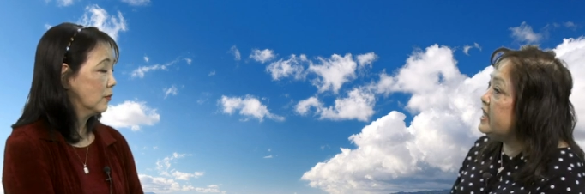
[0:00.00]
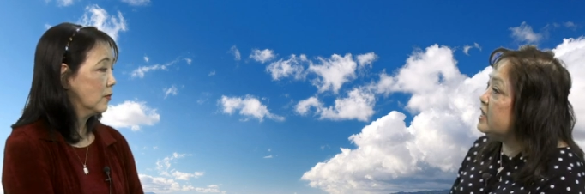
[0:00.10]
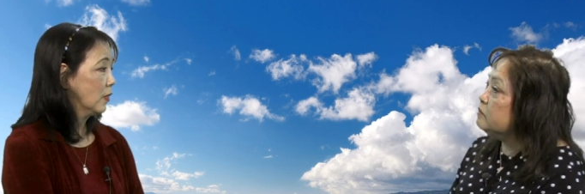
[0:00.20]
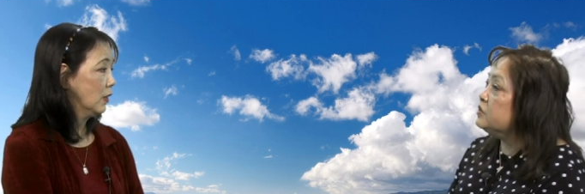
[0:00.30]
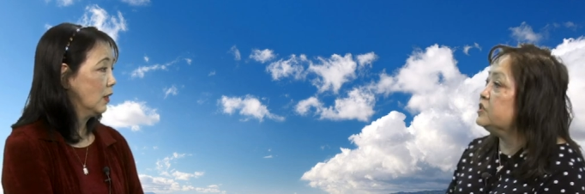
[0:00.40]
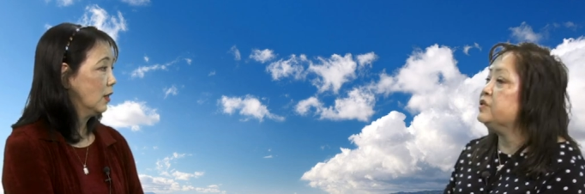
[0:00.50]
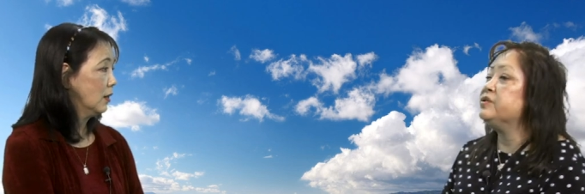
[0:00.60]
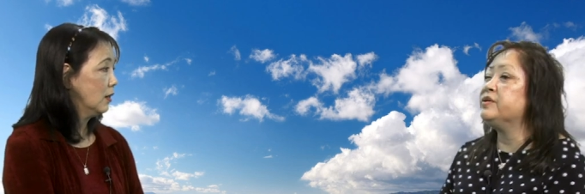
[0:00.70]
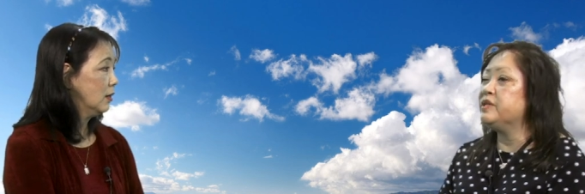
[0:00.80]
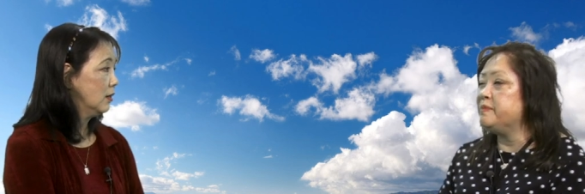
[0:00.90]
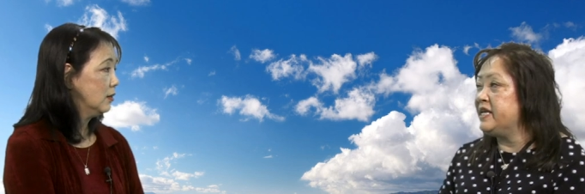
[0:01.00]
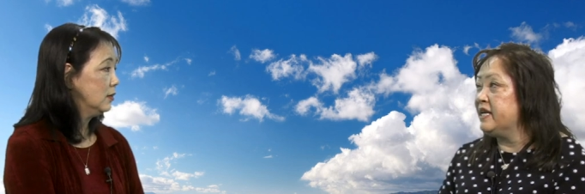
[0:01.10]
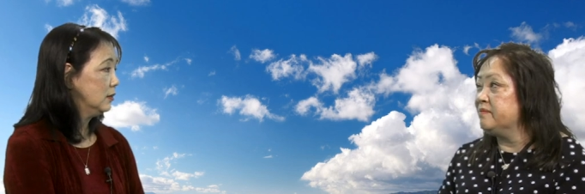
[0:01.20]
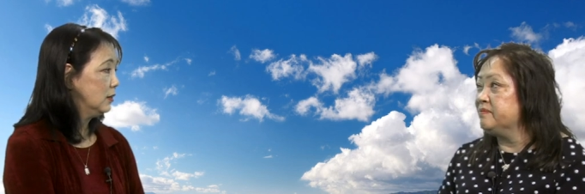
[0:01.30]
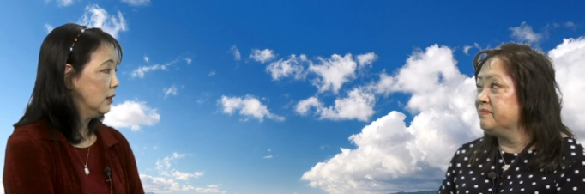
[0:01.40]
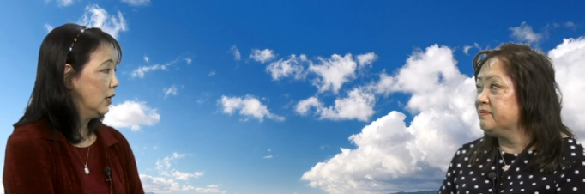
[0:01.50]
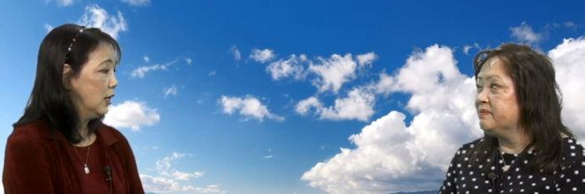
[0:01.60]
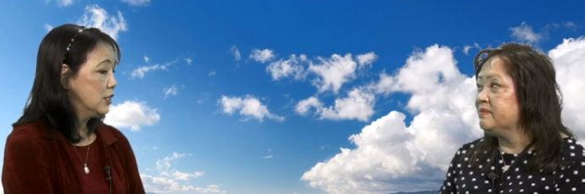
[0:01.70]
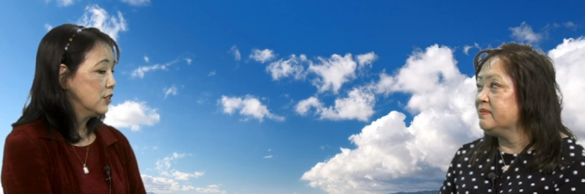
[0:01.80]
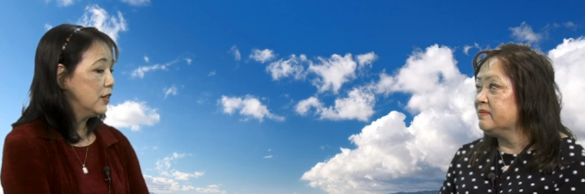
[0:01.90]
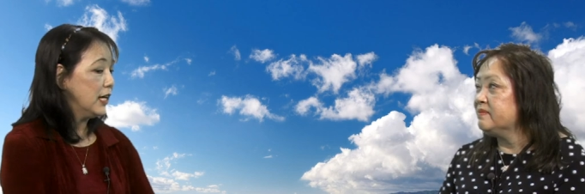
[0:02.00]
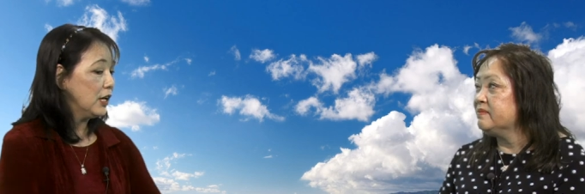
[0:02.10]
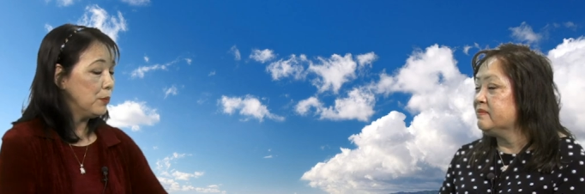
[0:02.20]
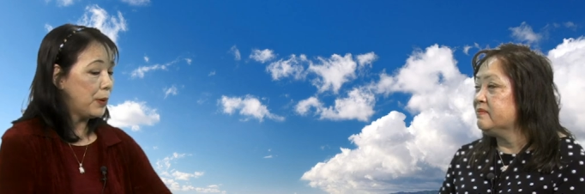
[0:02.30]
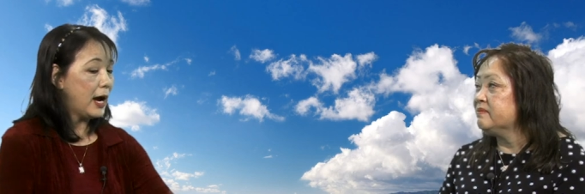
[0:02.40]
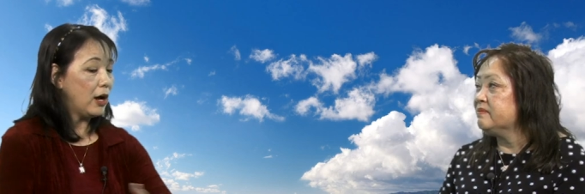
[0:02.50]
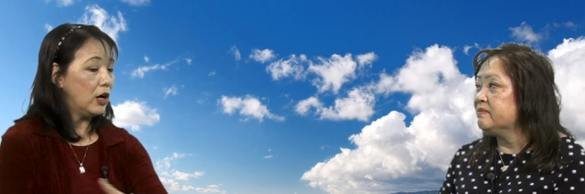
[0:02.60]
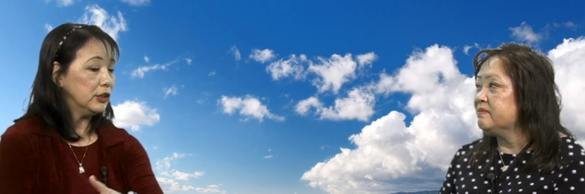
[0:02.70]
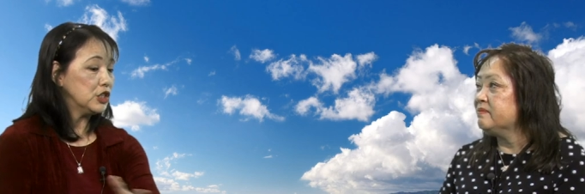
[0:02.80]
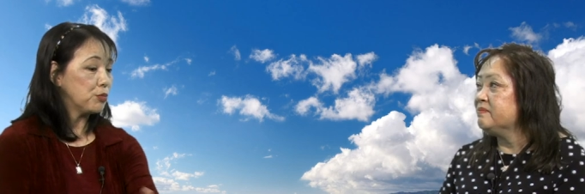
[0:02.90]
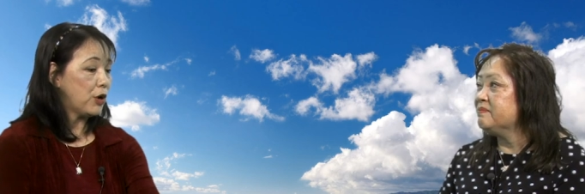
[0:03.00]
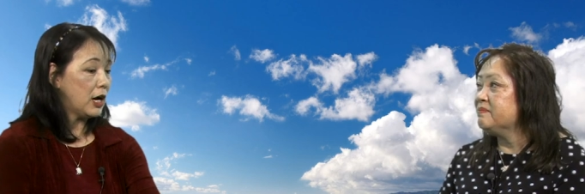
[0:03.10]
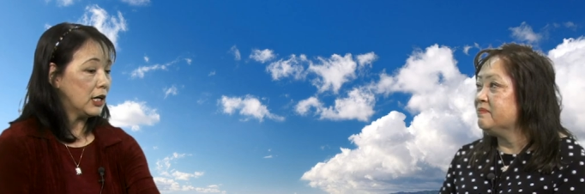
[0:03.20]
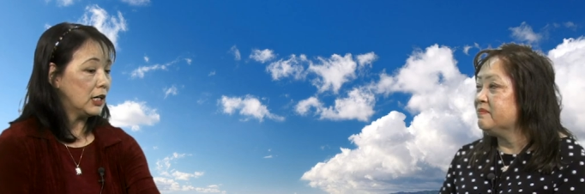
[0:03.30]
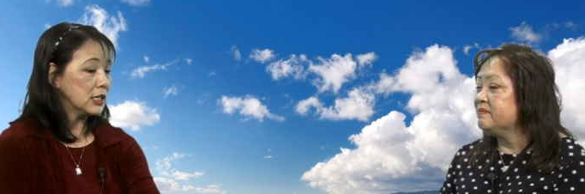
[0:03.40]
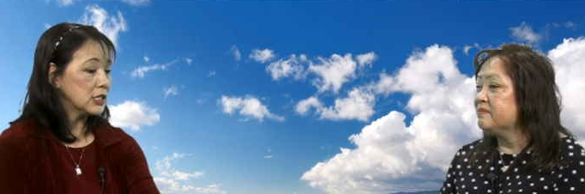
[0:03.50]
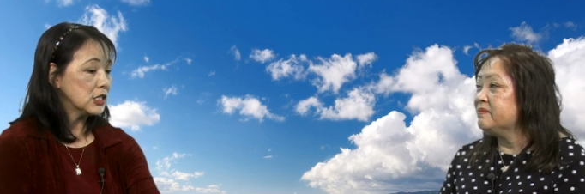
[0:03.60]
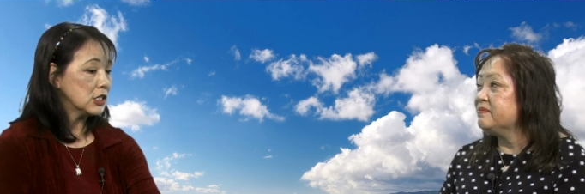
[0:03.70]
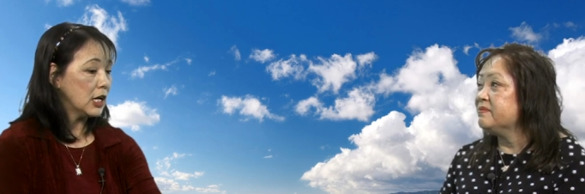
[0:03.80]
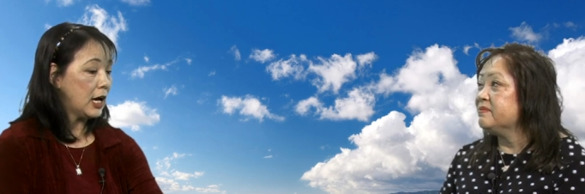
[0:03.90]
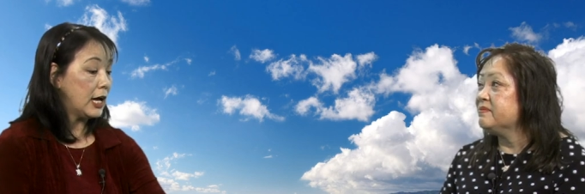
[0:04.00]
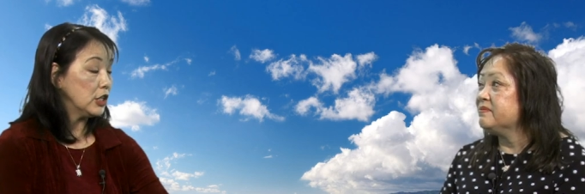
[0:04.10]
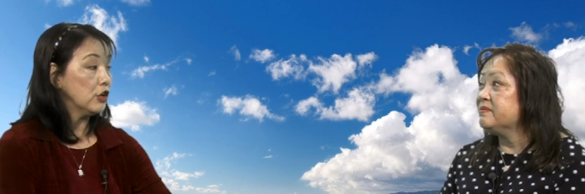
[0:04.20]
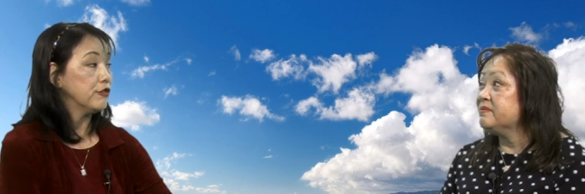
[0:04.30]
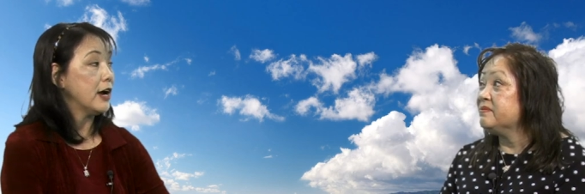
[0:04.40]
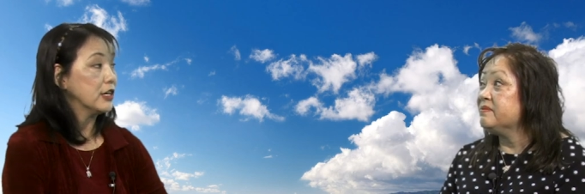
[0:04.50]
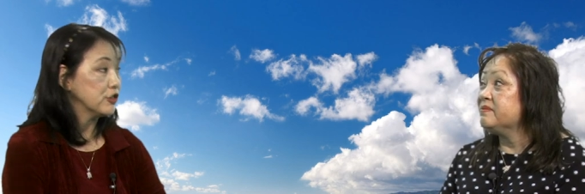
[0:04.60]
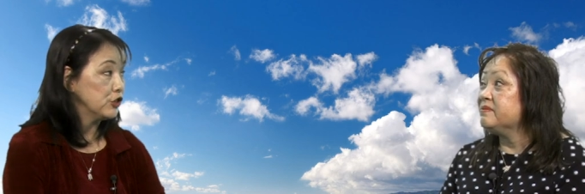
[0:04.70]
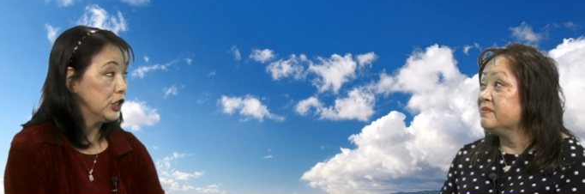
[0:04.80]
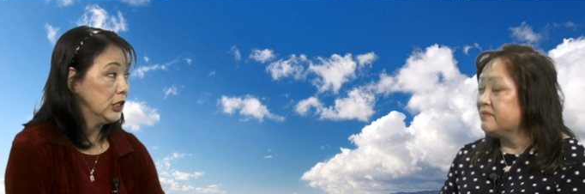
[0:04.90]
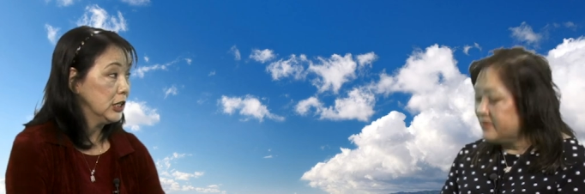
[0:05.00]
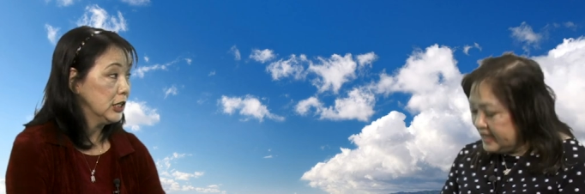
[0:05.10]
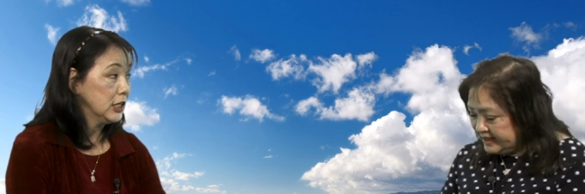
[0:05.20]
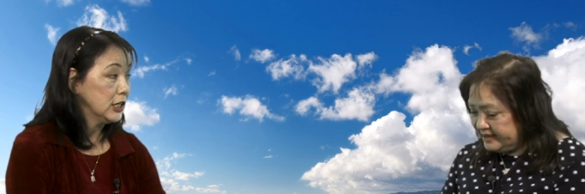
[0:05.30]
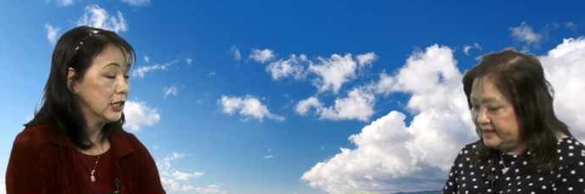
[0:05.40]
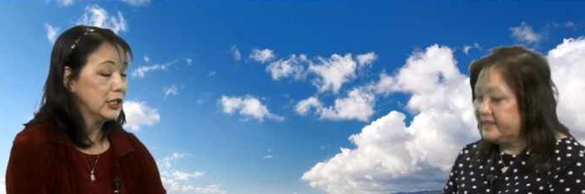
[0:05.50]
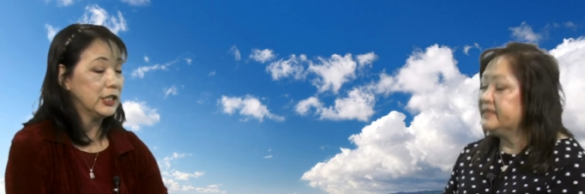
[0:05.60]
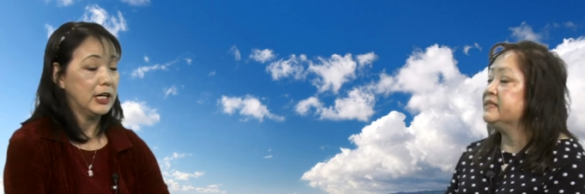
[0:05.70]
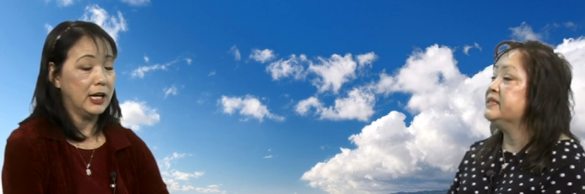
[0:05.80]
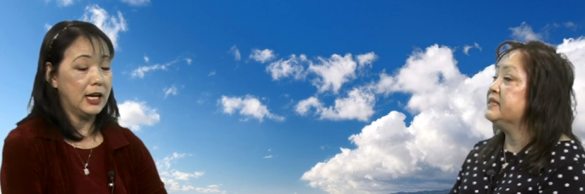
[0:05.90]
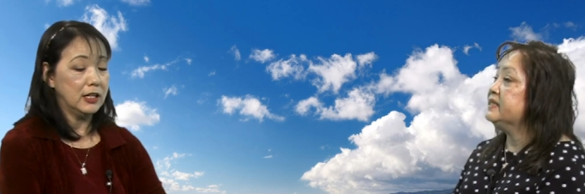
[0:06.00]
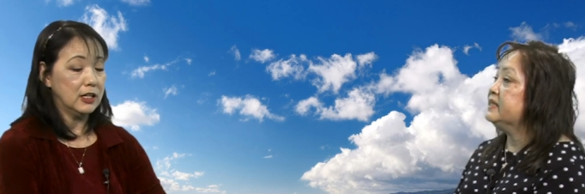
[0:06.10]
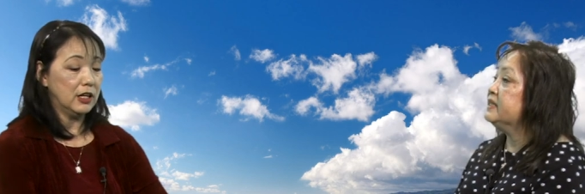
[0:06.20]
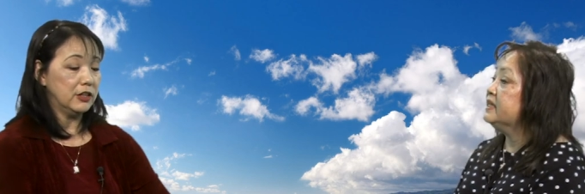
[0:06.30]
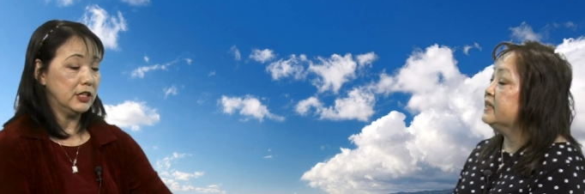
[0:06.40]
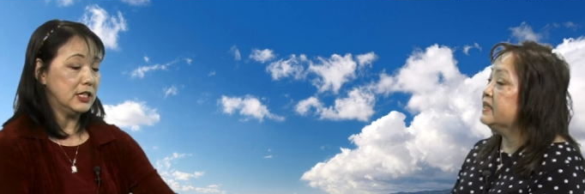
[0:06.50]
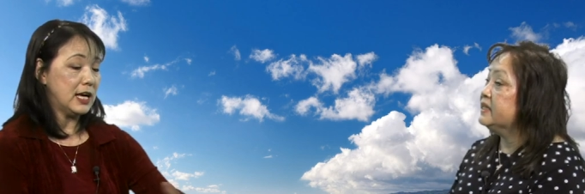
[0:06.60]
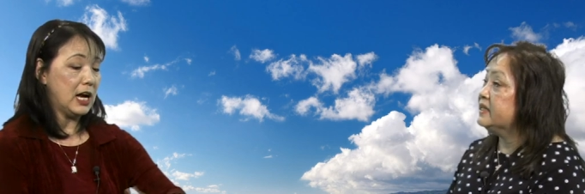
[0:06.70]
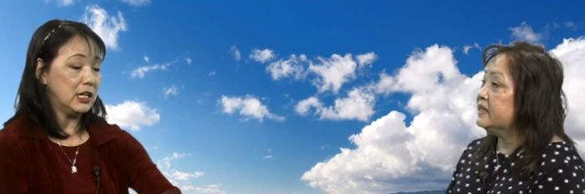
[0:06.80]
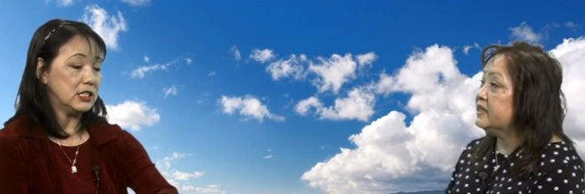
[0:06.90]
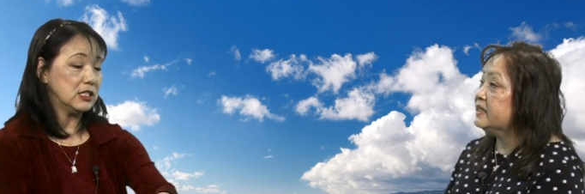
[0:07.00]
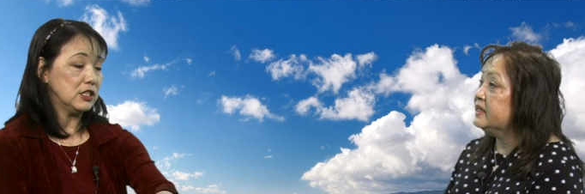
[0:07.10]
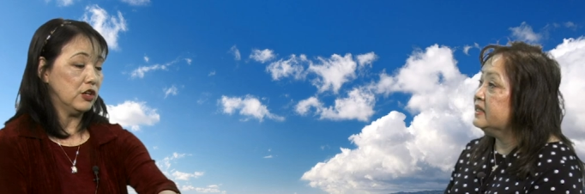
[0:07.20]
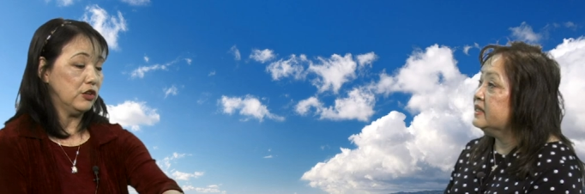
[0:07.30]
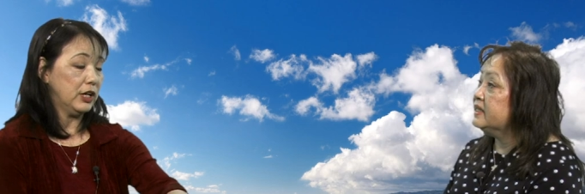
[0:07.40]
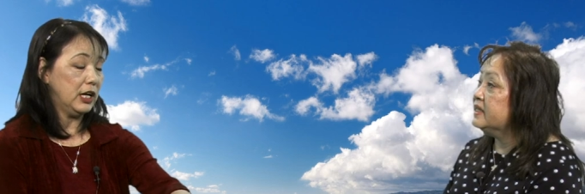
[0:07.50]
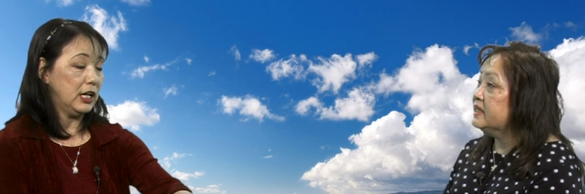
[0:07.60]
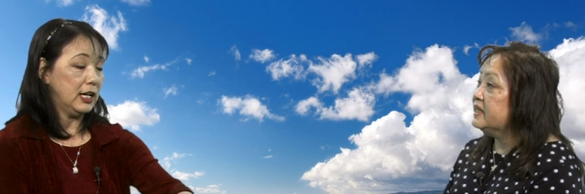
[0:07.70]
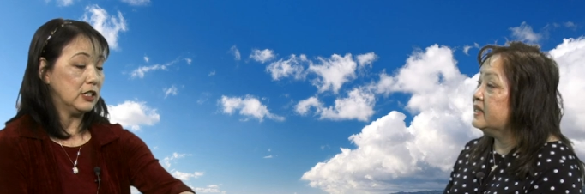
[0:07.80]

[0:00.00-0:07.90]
Speaker 1: a.m. to 2.30 p.m.
Speaker 2: So they can buy all these products at your factory? Yes. Okay. And other than that, they're located